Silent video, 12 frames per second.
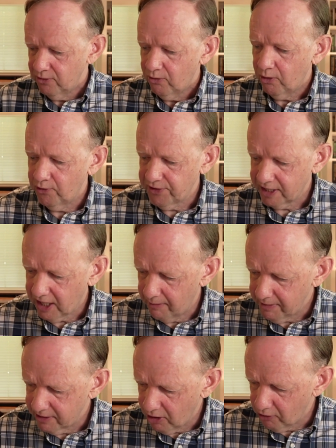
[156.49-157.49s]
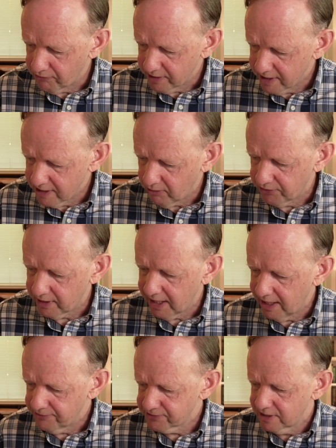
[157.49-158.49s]
Or they come in over here on the
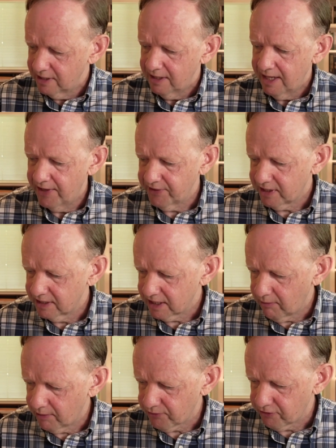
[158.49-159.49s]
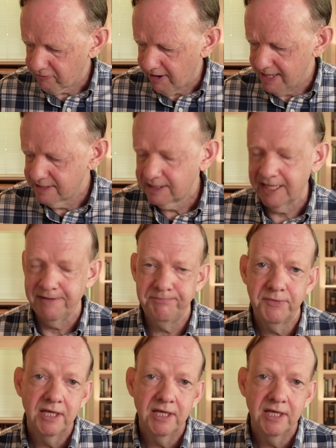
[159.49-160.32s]
left and they kind of go out on the right, okay?